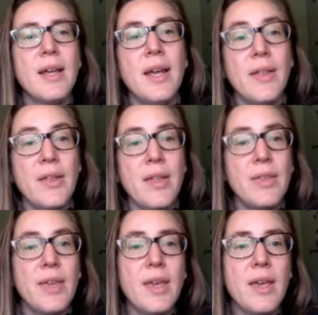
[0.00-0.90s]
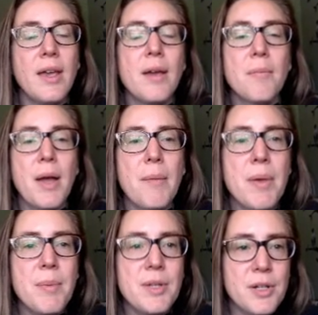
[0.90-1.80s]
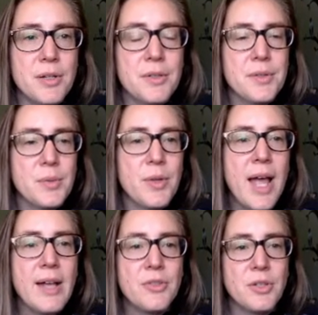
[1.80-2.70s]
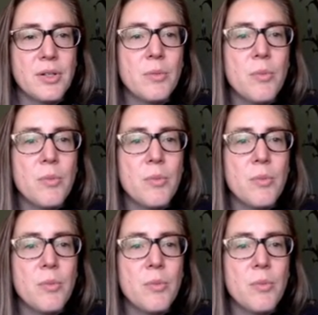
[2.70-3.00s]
and then the baby turtles will hatch and